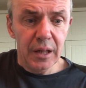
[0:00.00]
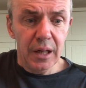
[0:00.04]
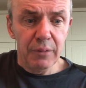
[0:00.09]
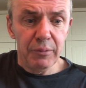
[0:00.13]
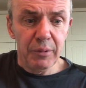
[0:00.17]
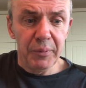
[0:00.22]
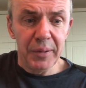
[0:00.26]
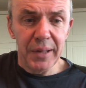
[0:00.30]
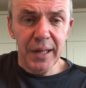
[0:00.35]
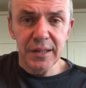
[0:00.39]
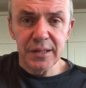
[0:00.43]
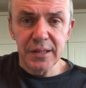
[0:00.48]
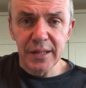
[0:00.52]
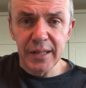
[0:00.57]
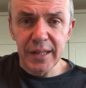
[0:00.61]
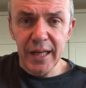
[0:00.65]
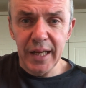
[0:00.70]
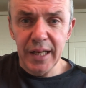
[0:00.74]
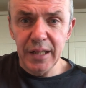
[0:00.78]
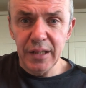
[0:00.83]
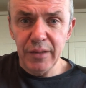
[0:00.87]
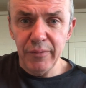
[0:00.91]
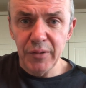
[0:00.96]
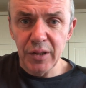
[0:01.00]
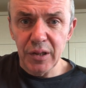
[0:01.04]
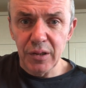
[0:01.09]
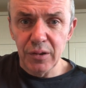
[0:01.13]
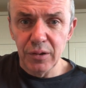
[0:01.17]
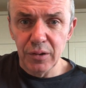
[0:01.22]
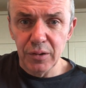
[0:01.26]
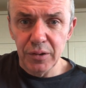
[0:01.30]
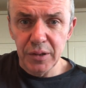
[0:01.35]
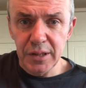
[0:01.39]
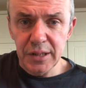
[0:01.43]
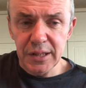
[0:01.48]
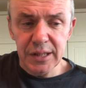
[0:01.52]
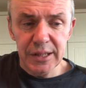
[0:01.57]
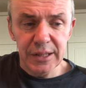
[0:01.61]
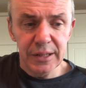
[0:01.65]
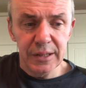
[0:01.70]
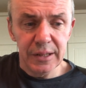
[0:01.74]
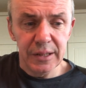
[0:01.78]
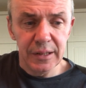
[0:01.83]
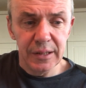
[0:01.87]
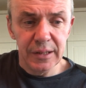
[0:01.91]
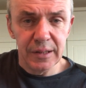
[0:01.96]
When we get to the end of the chorus,
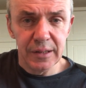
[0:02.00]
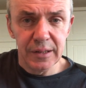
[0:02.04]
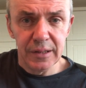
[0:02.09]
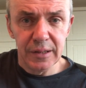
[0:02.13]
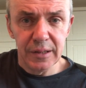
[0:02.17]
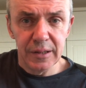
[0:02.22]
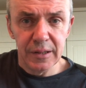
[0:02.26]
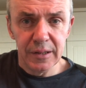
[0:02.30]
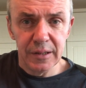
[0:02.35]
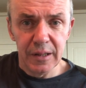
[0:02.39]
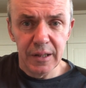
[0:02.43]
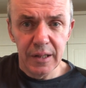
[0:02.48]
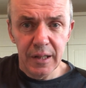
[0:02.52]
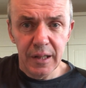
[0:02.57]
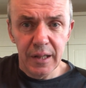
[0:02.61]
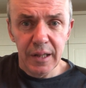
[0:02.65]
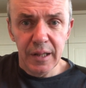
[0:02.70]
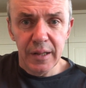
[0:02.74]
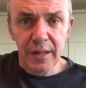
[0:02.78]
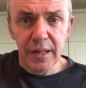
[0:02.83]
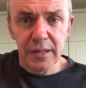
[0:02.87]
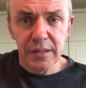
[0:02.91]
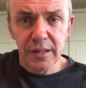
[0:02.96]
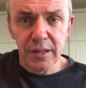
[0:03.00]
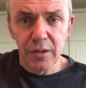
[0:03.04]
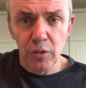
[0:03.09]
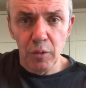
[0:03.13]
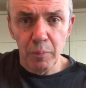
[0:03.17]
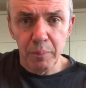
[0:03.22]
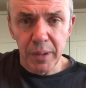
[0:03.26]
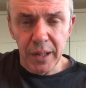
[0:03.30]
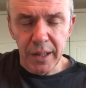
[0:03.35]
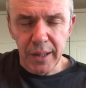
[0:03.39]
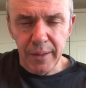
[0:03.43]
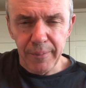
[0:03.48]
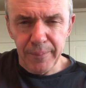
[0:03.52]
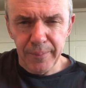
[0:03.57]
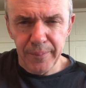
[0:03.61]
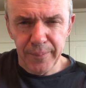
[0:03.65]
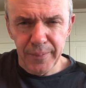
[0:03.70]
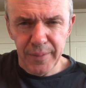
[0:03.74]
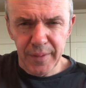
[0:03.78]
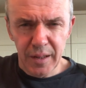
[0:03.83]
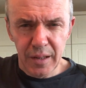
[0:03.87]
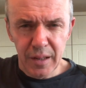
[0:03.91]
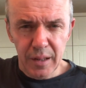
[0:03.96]
there's the note B.
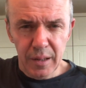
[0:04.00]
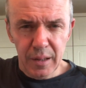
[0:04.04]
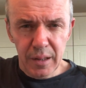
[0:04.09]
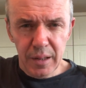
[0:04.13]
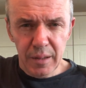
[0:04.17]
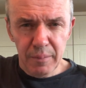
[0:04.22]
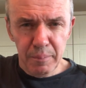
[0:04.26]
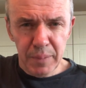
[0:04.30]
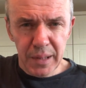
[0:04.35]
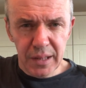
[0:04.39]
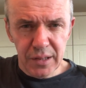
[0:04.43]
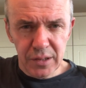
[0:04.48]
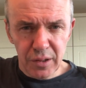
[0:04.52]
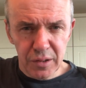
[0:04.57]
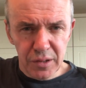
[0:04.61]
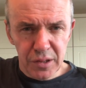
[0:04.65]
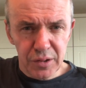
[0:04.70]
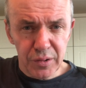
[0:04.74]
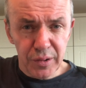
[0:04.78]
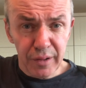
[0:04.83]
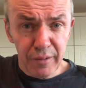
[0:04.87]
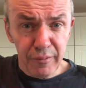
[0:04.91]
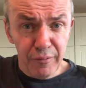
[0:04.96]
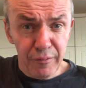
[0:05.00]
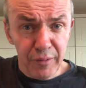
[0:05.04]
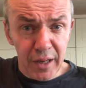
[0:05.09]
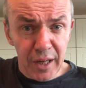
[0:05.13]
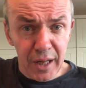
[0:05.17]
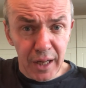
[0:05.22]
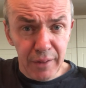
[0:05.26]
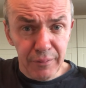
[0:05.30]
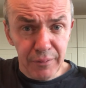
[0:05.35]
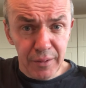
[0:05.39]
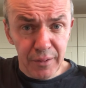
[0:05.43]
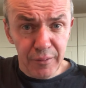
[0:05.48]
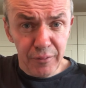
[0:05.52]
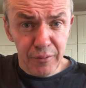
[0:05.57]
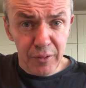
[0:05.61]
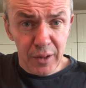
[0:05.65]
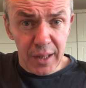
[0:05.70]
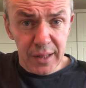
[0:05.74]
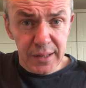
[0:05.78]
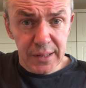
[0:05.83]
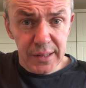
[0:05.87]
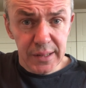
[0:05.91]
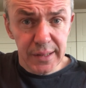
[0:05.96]
B is on string 5
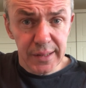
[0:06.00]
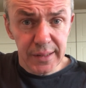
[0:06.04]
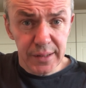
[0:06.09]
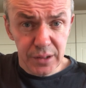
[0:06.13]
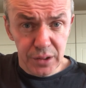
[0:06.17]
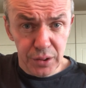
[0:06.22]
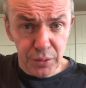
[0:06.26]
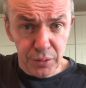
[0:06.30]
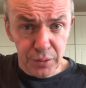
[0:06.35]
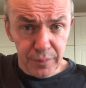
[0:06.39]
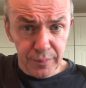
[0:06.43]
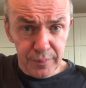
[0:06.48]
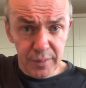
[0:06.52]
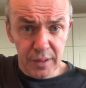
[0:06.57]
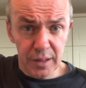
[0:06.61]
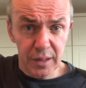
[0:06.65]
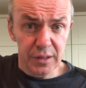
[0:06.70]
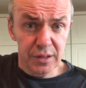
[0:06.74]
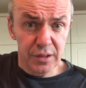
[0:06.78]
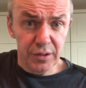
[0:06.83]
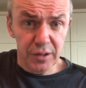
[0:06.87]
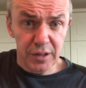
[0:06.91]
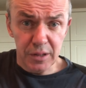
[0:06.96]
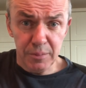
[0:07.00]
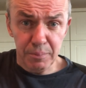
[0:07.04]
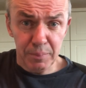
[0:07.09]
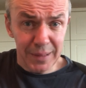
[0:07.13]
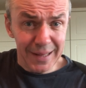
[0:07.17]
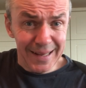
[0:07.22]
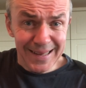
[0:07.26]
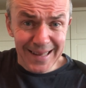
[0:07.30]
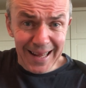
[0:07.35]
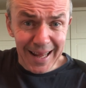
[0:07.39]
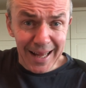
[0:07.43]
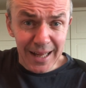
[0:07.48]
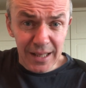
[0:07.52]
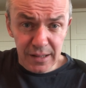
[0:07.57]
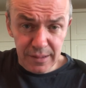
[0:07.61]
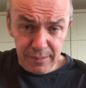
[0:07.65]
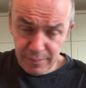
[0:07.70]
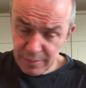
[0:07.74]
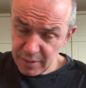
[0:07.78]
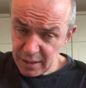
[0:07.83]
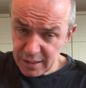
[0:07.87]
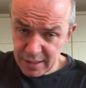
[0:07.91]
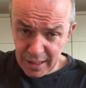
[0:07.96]
fret 2. And so you just play that
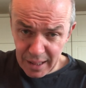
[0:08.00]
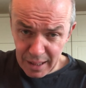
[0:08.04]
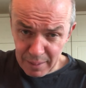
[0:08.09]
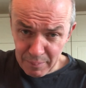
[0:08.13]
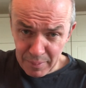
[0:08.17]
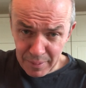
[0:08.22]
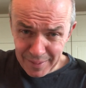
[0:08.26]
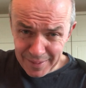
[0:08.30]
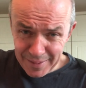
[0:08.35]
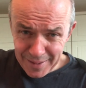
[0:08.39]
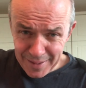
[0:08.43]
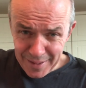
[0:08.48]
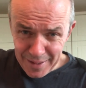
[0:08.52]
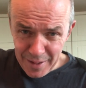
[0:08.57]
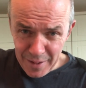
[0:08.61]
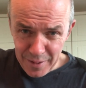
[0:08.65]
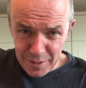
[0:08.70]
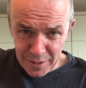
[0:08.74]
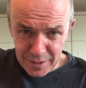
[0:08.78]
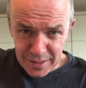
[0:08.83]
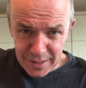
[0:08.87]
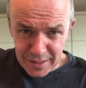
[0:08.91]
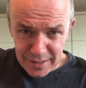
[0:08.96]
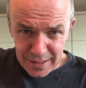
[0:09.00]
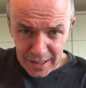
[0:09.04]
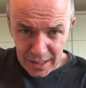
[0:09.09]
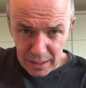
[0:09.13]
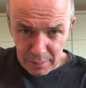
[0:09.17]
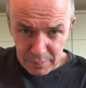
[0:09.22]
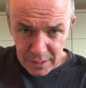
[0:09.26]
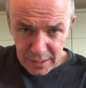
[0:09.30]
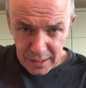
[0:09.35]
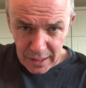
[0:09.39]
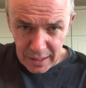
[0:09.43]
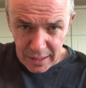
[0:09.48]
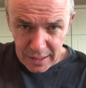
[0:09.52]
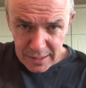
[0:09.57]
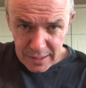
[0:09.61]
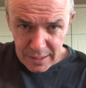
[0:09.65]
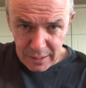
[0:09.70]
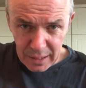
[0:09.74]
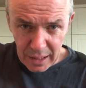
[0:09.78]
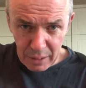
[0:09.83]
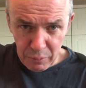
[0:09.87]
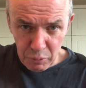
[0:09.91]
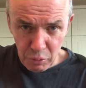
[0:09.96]
the same 13 times
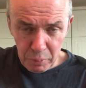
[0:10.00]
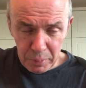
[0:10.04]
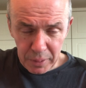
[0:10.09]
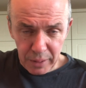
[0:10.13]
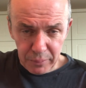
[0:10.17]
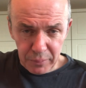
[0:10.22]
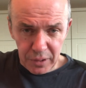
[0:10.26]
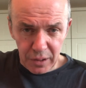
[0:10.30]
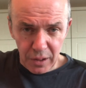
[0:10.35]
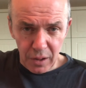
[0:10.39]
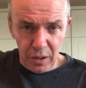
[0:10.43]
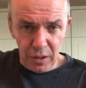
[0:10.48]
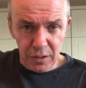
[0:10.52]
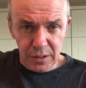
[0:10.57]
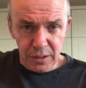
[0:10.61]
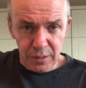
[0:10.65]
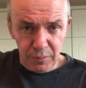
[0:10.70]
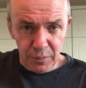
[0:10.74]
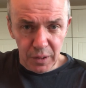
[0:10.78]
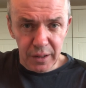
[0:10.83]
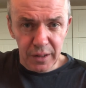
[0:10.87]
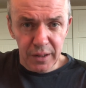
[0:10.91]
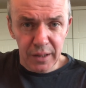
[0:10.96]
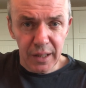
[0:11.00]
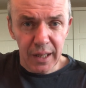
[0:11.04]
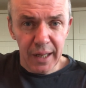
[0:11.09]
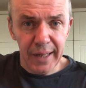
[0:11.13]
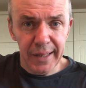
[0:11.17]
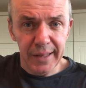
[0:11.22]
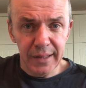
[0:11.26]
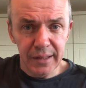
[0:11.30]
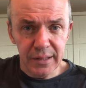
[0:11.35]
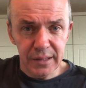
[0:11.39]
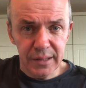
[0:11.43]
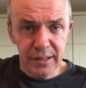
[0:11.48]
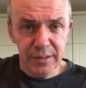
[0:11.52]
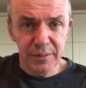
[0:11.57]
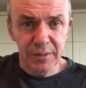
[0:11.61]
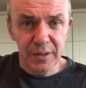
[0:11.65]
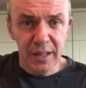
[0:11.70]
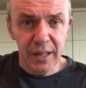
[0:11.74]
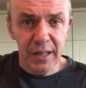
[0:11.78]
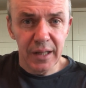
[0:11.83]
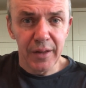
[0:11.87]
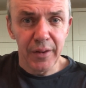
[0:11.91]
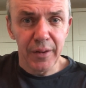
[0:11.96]
as we're playing with the chords. 1 and
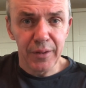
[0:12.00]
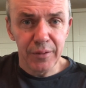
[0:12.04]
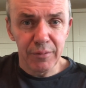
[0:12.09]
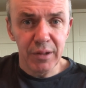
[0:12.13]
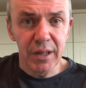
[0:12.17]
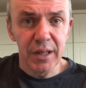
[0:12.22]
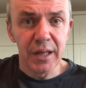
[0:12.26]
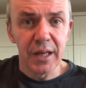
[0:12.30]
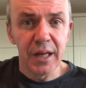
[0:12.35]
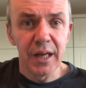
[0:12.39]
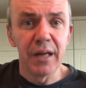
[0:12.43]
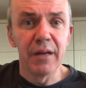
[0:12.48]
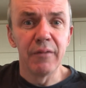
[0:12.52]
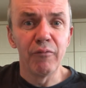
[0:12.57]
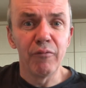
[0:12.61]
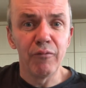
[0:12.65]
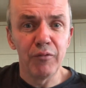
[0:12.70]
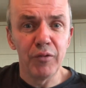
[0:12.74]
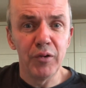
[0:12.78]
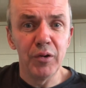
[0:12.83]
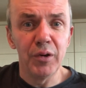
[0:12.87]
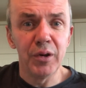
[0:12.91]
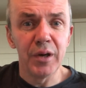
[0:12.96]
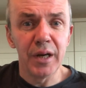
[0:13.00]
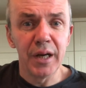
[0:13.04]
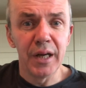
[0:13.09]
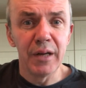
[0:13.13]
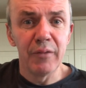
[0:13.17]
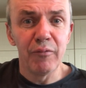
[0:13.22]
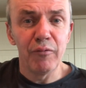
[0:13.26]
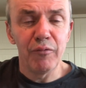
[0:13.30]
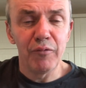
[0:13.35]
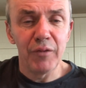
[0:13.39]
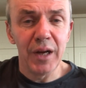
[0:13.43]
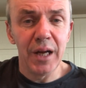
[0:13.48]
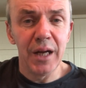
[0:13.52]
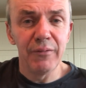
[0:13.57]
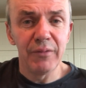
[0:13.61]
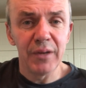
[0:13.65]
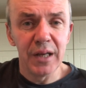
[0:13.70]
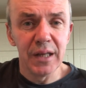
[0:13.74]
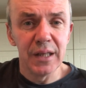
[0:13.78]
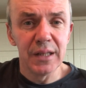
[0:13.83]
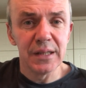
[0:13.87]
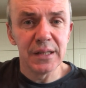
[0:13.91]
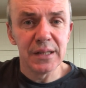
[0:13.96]
2 and 3 and 4 and
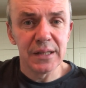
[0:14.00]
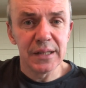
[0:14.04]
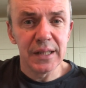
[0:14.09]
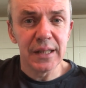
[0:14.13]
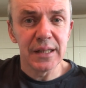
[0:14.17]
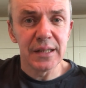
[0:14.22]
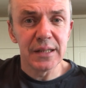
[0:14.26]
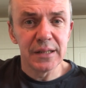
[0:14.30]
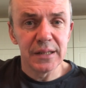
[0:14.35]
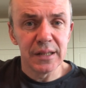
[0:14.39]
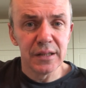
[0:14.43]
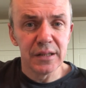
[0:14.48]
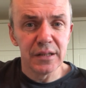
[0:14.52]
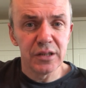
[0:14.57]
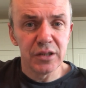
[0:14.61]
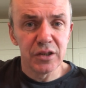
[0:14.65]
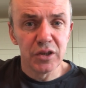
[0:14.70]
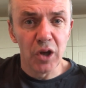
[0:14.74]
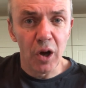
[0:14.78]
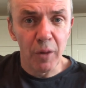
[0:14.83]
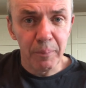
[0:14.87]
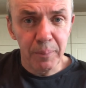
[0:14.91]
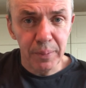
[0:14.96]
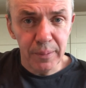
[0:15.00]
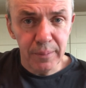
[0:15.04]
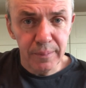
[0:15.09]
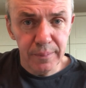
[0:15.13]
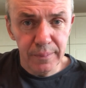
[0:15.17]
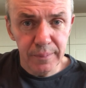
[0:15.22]
5 and 6 and stop.